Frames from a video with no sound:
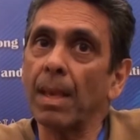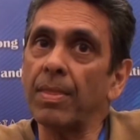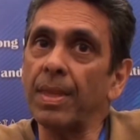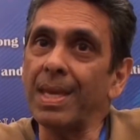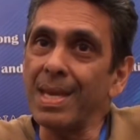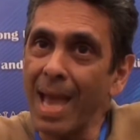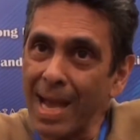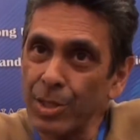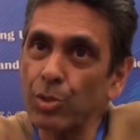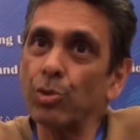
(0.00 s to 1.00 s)
the
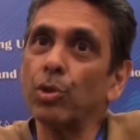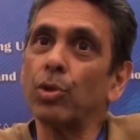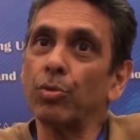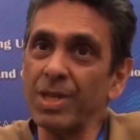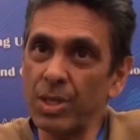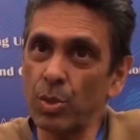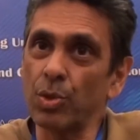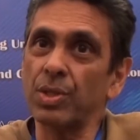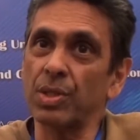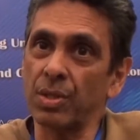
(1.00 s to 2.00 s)
natural
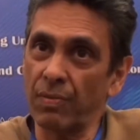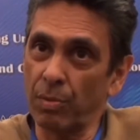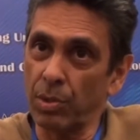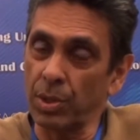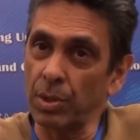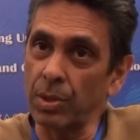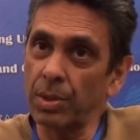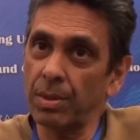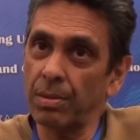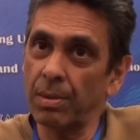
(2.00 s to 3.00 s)
resources of the
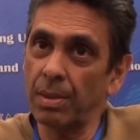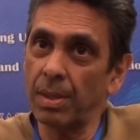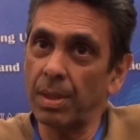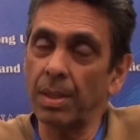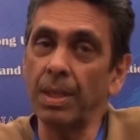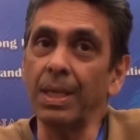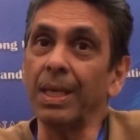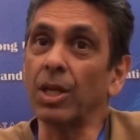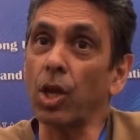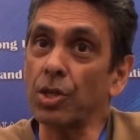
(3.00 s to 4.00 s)
world, the
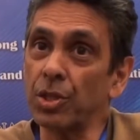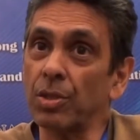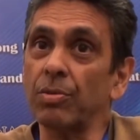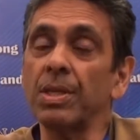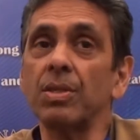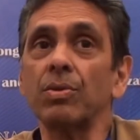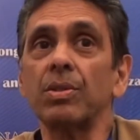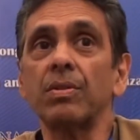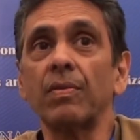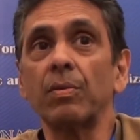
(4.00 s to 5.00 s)
ecological
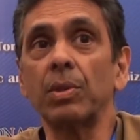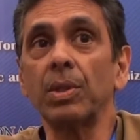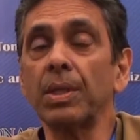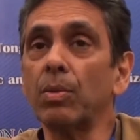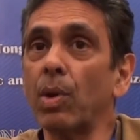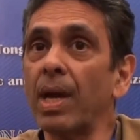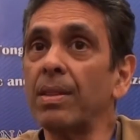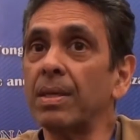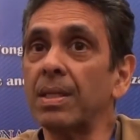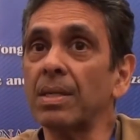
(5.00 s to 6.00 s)
resources of the world, in a way
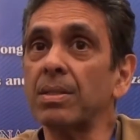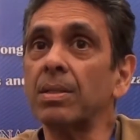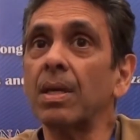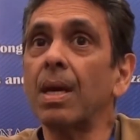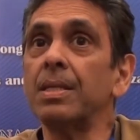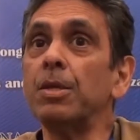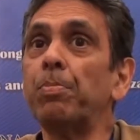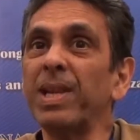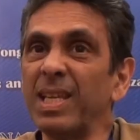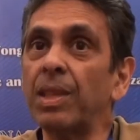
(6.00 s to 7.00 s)
that doesn't
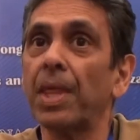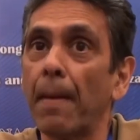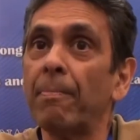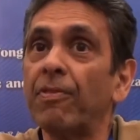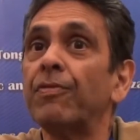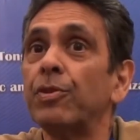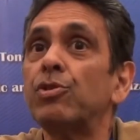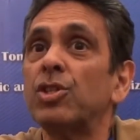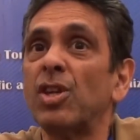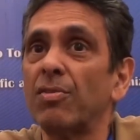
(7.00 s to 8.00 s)
deplete them for
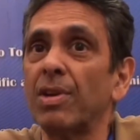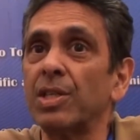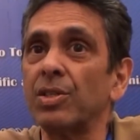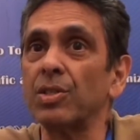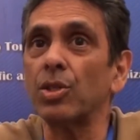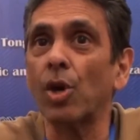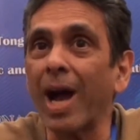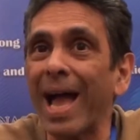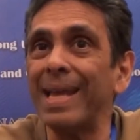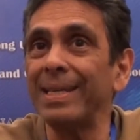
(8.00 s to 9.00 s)
future generations. You're
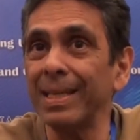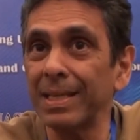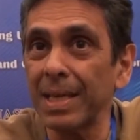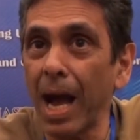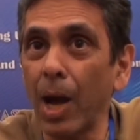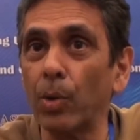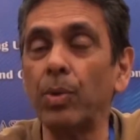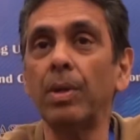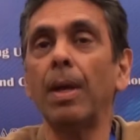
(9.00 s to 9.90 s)
handing down,